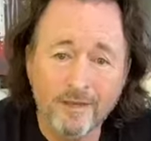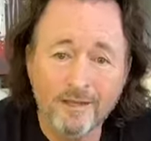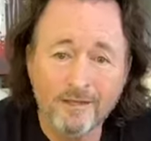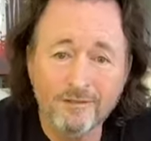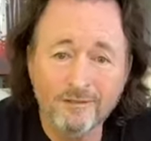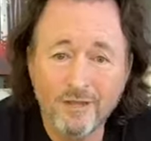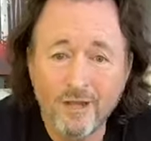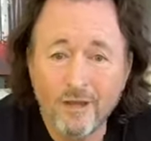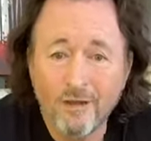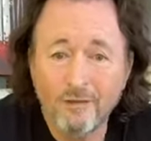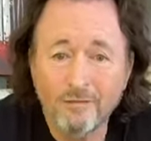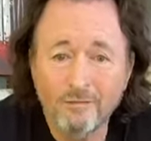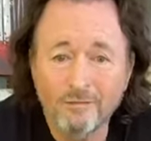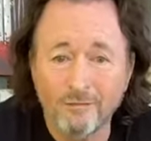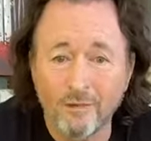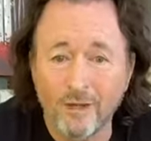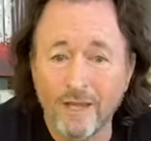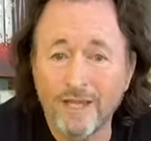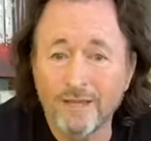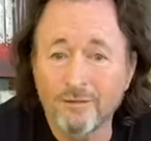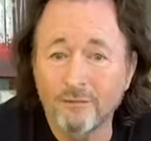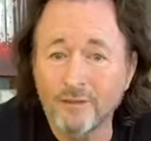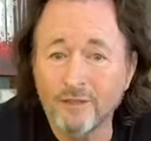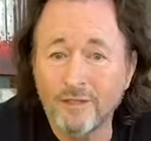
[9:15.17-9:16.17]
So,
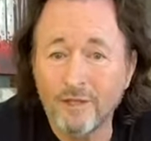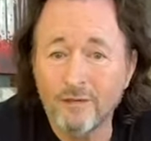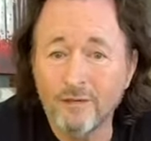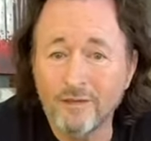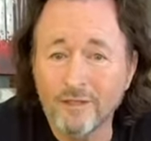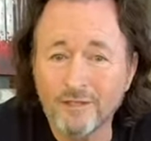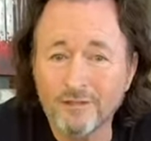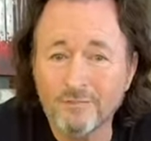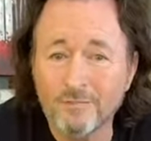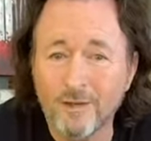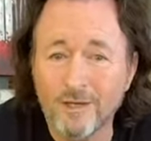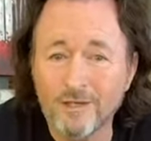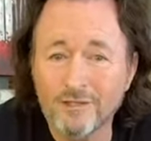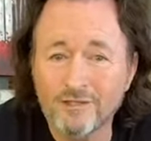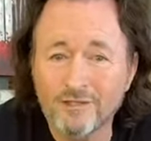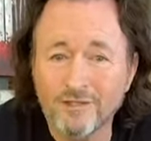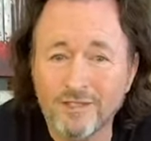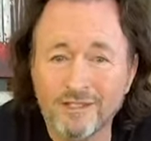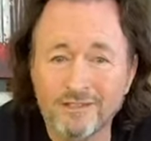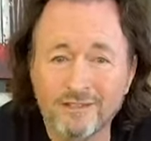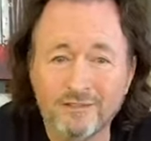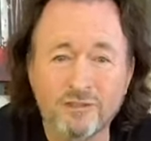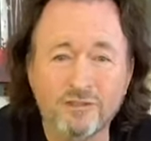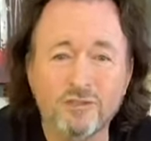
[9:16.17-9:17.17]
man, we know this much.
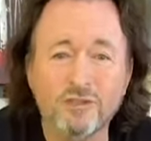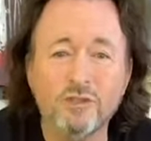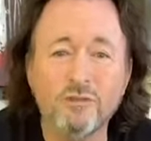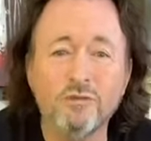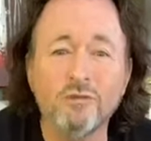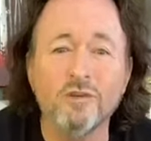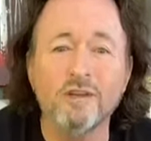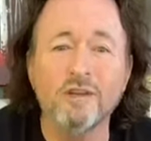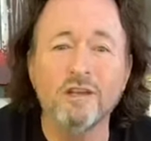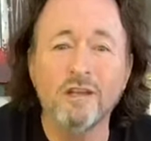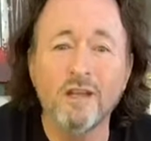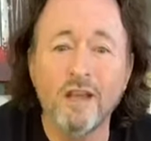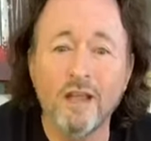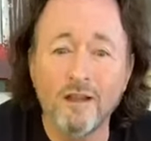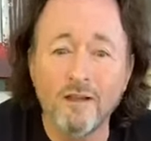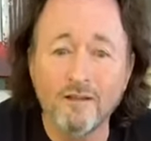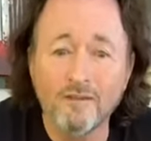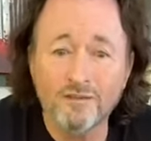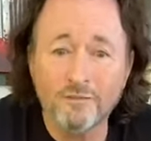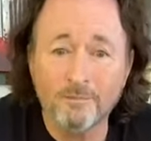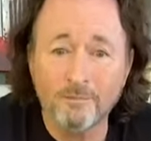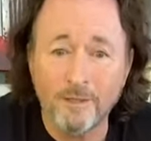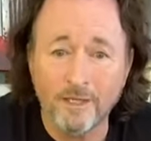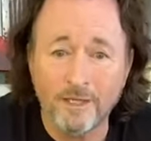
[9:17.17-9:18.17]
Dude
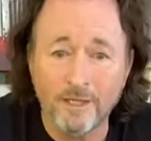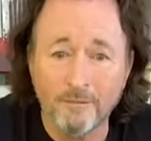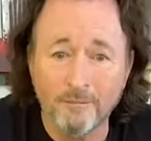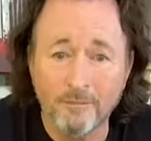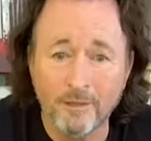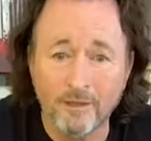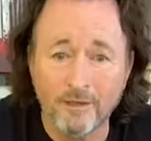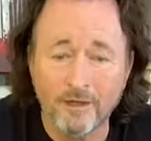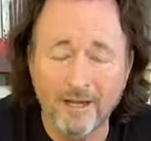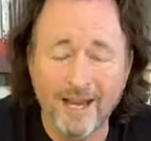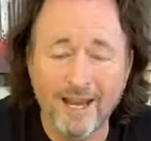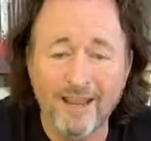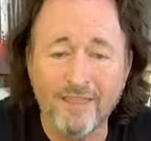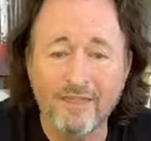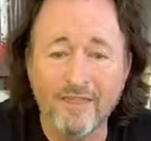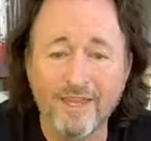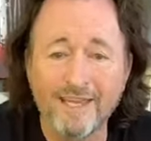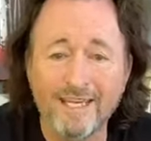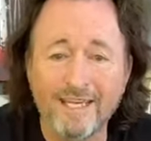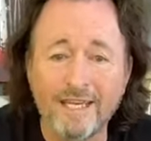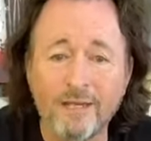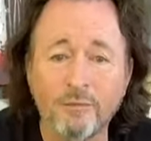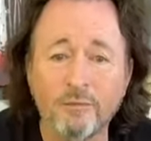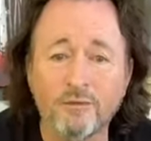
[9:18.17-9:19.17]
loves peanut butter. I
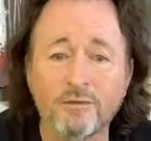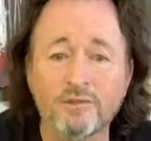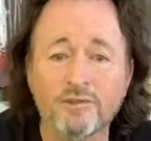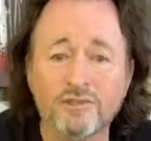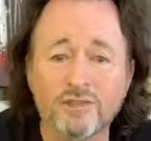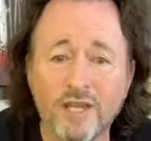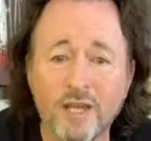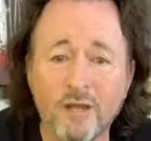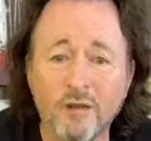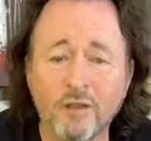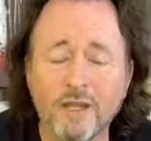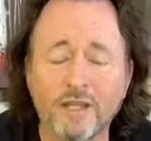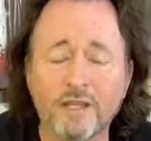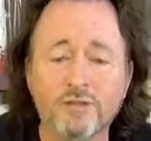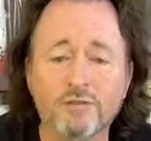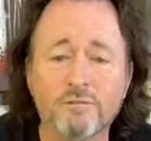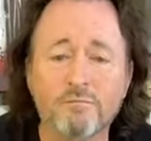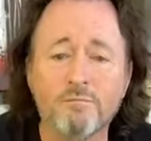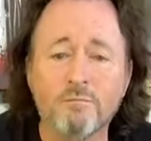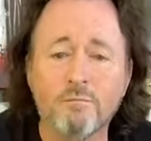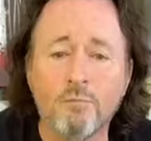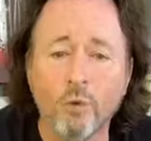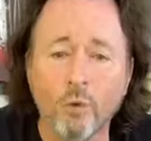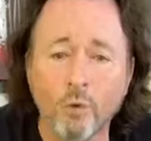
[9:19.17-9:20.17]
think he would sell his
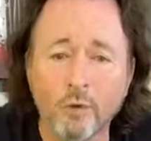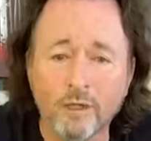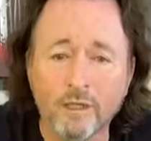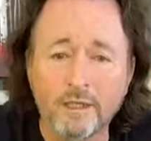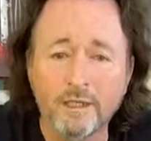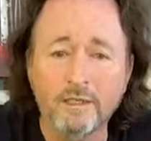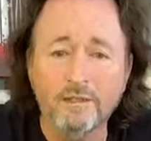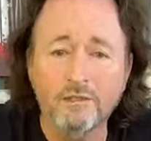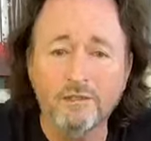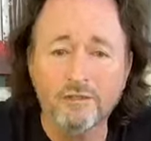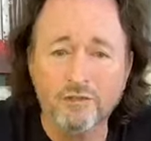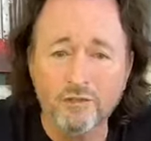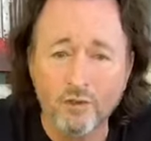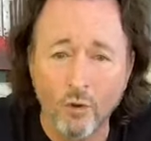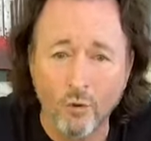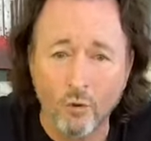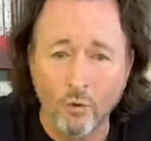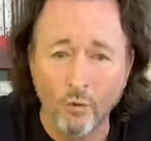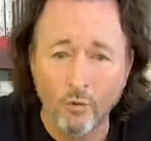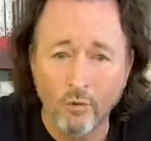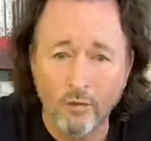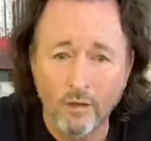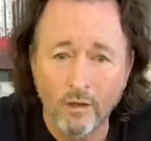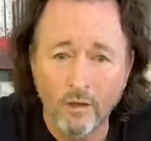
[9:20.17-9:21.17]
Morkie
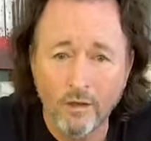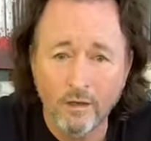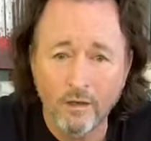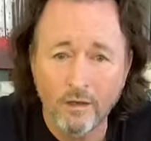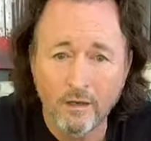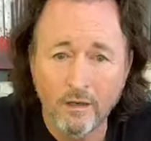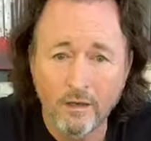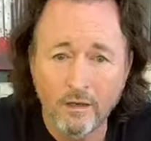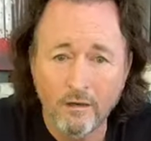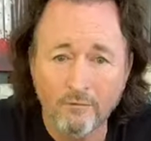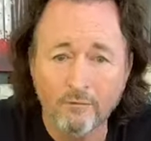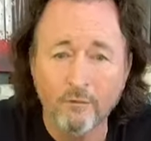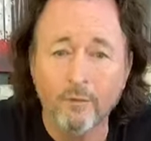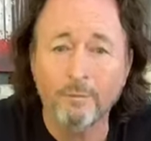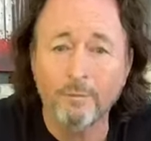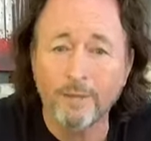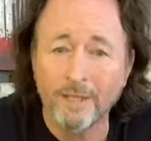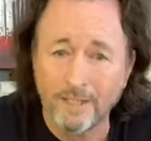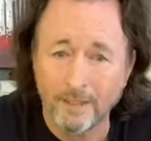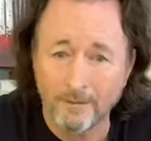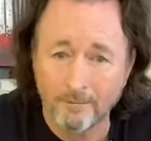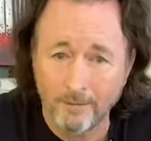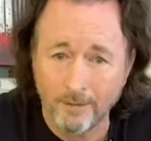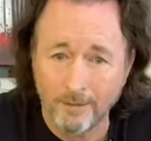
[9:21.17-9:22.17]
soul for
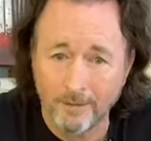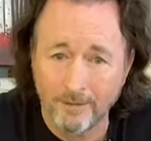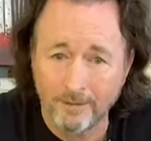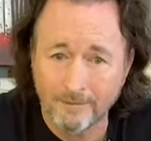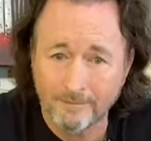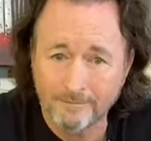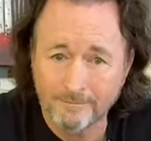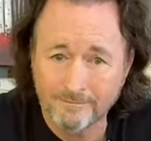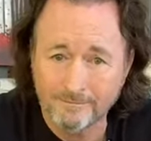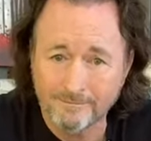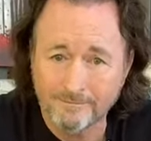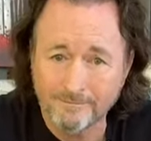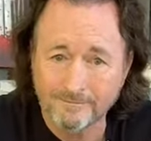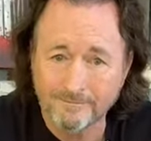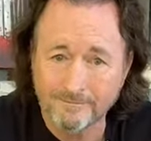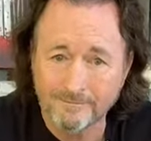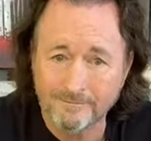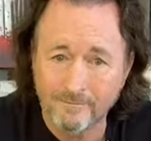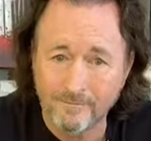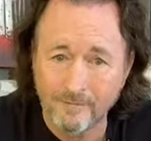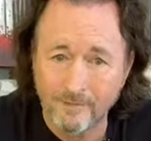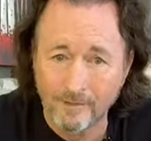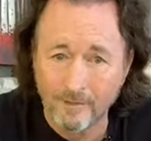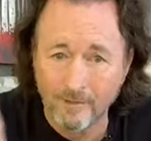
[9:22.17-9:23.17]
peanut butter.
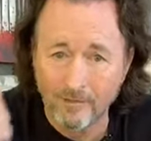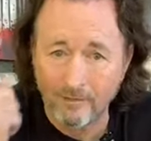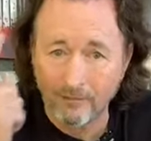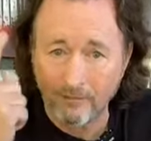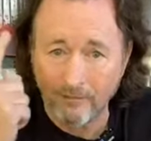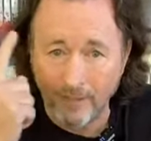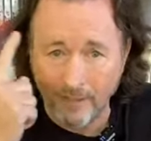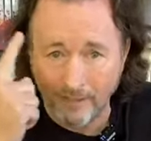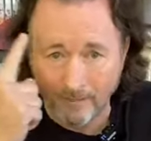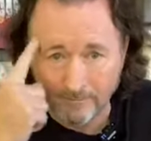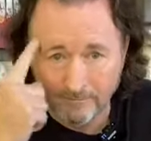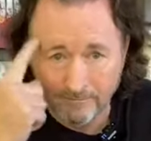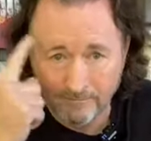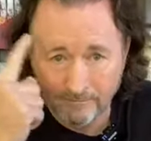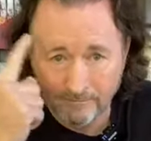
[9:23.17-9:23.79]
All right.